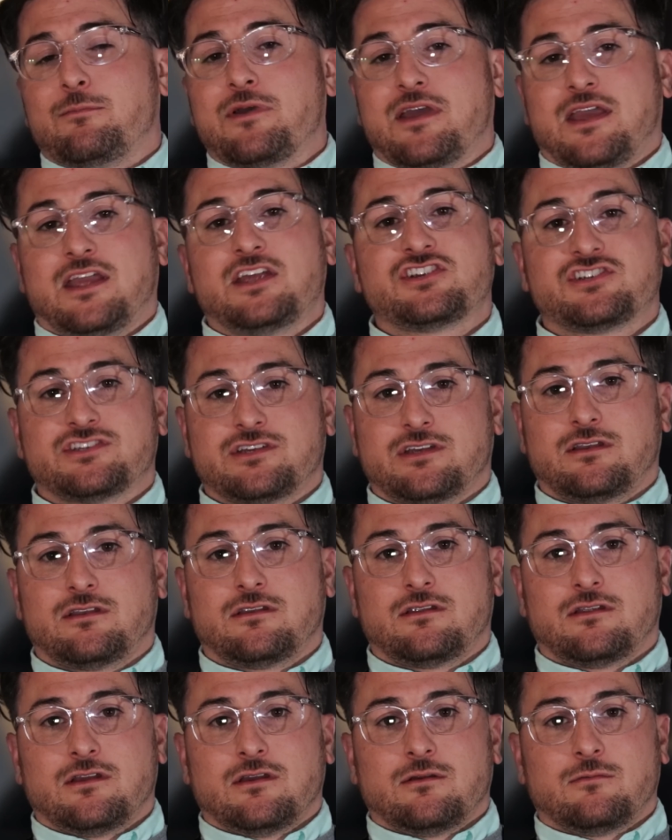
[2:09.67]
patient
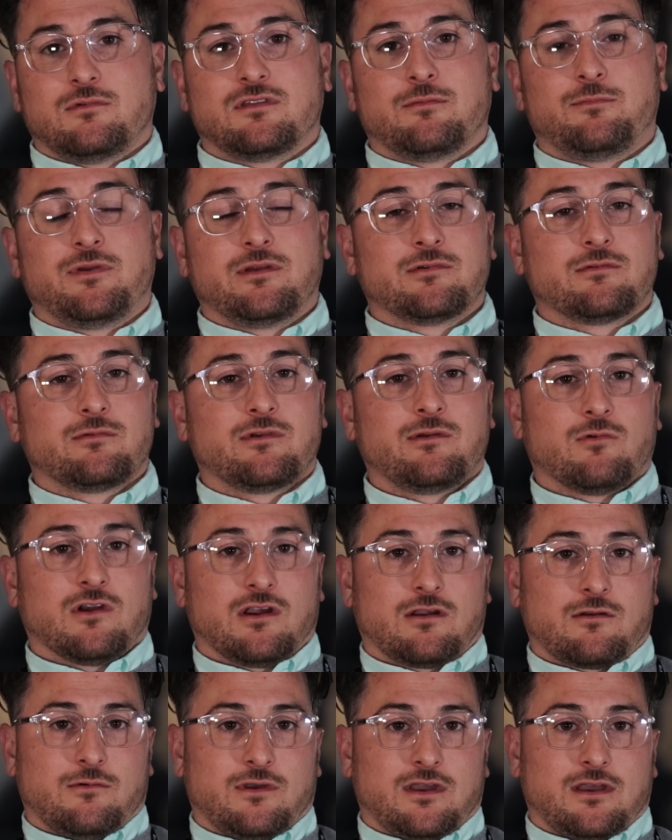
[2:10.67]
with the people we
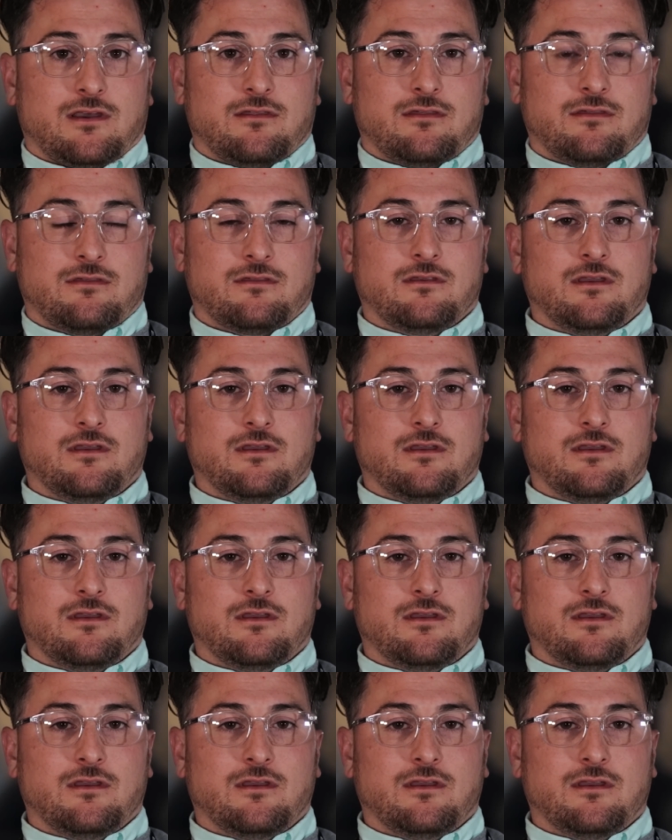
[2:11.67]
work with.